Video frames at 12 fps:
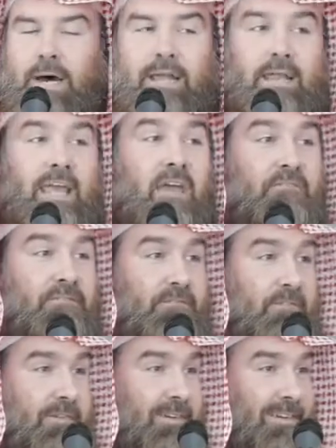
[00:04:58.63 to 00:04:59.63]
But
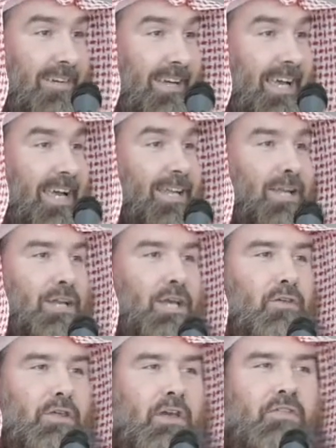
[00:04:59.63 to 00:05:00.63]
if he didn't
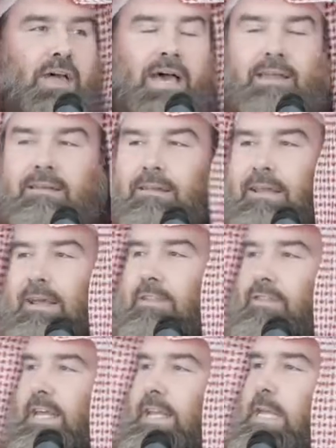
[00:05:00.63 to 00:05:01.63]
hear the adhan,
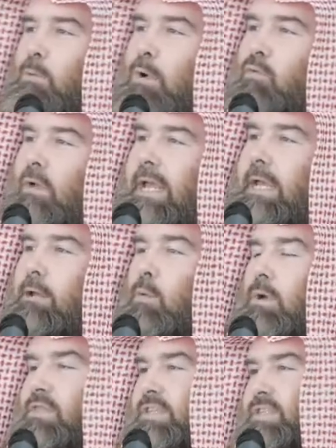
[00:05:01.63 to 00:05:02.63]
then he would
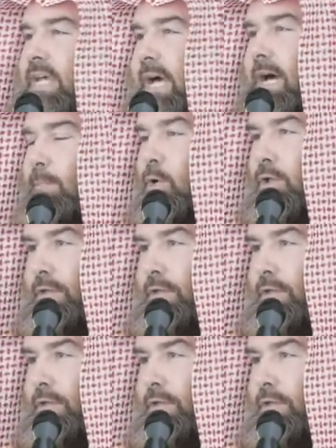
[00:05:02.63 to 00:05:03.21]
raid with the Sahaba